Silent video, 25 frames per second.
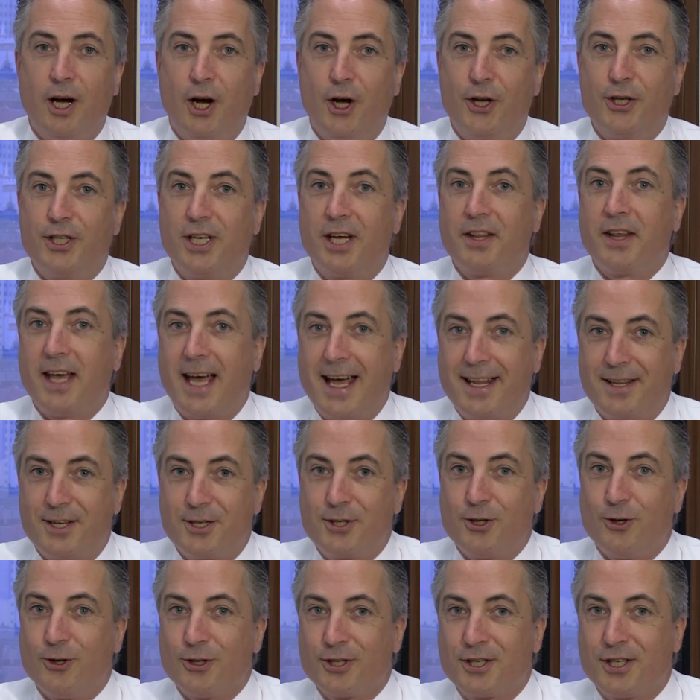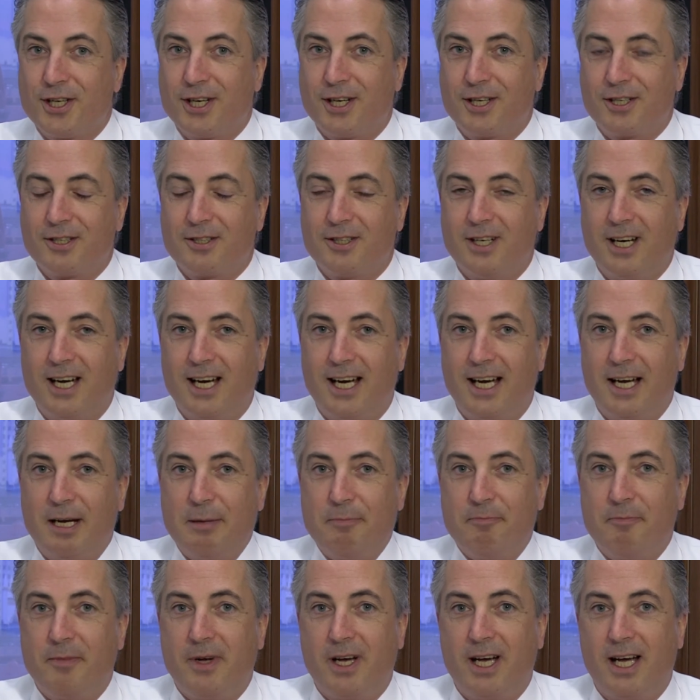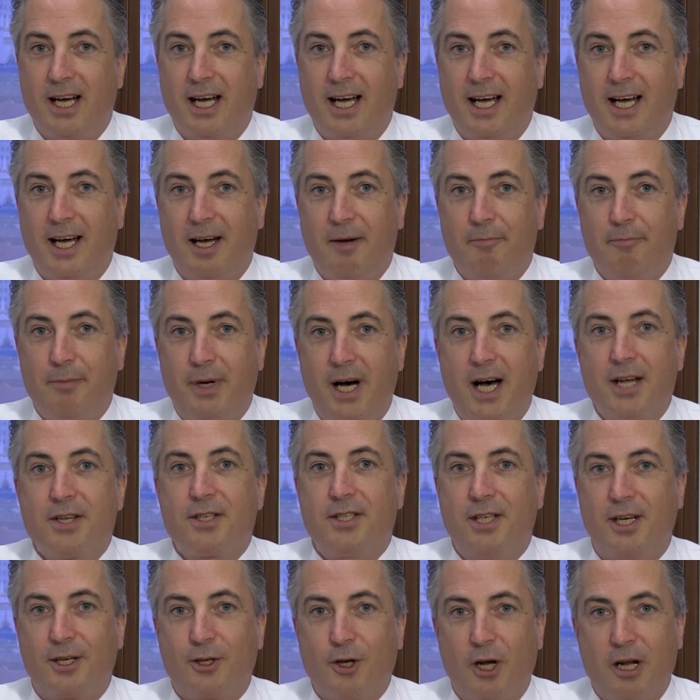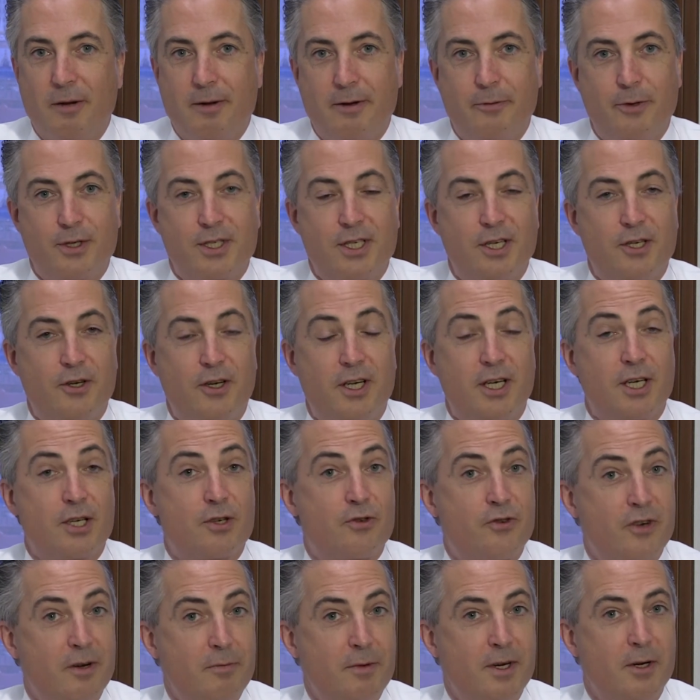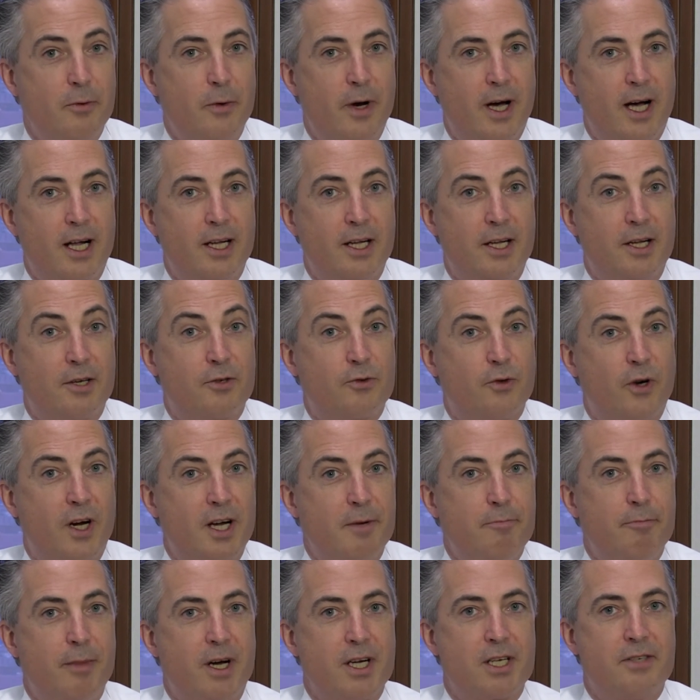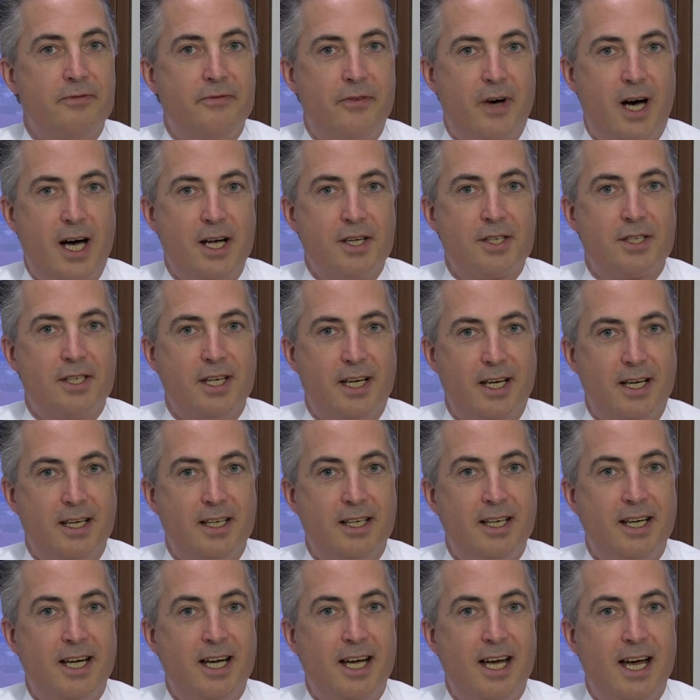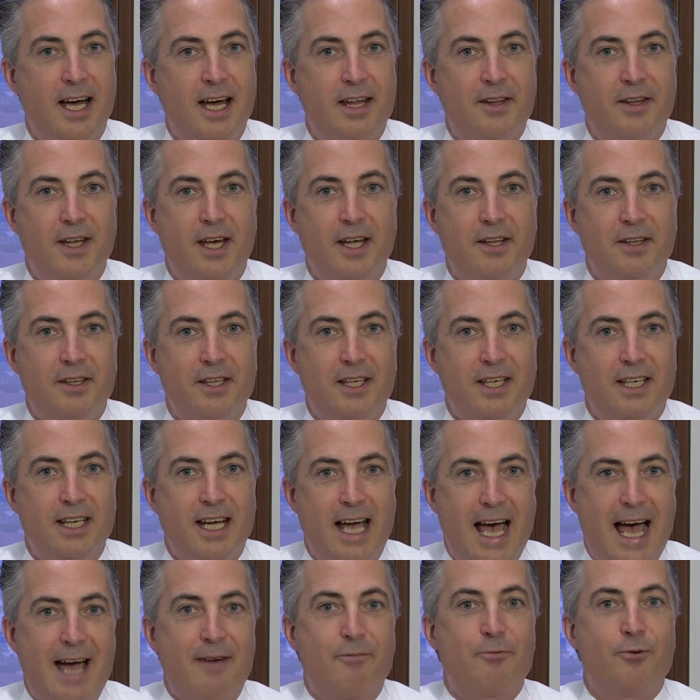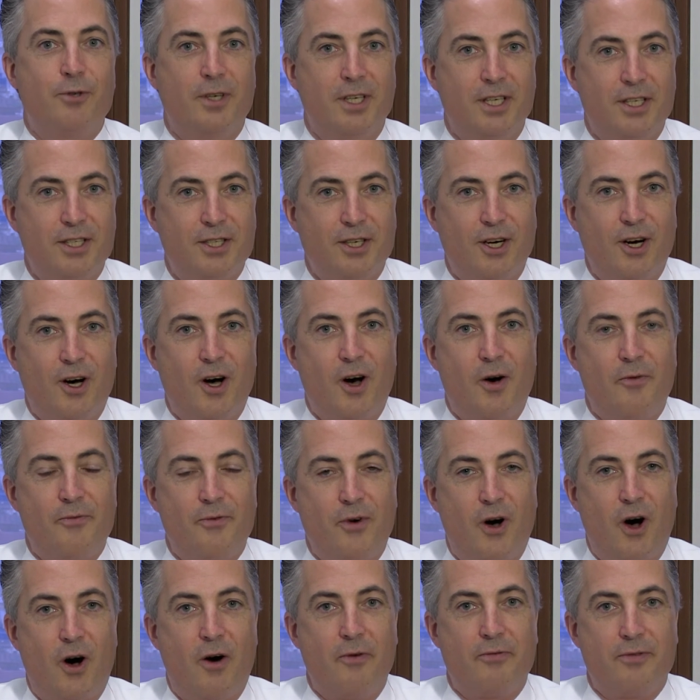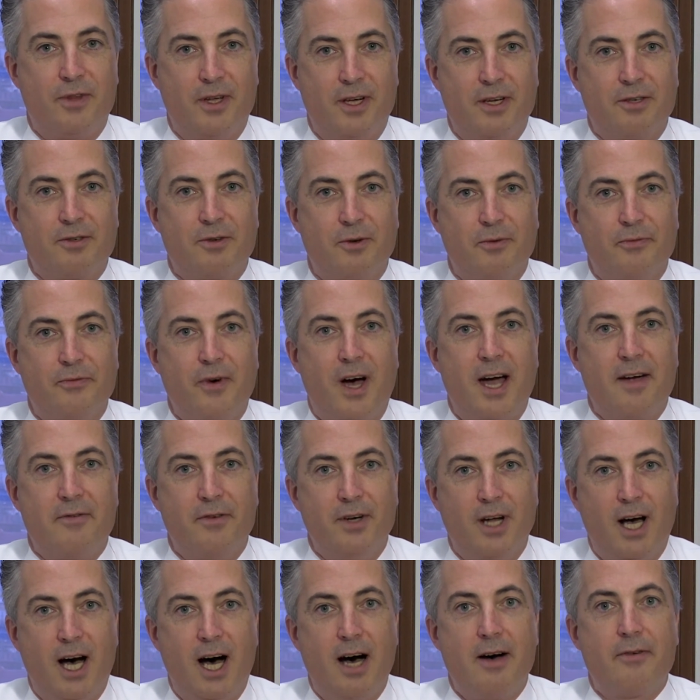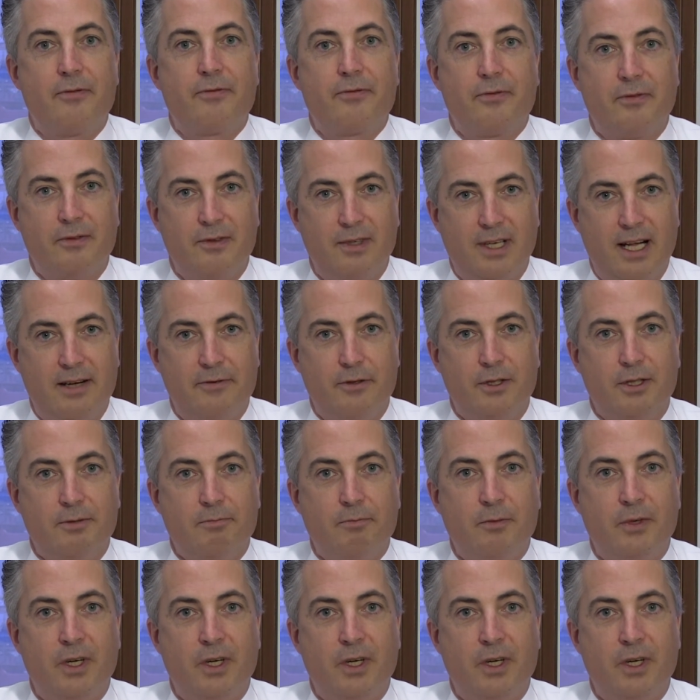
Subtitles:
On the other hand, there's also parts of the economy which are doing extremely well, and they're growing much faster than the average of the sort of 5.5 level.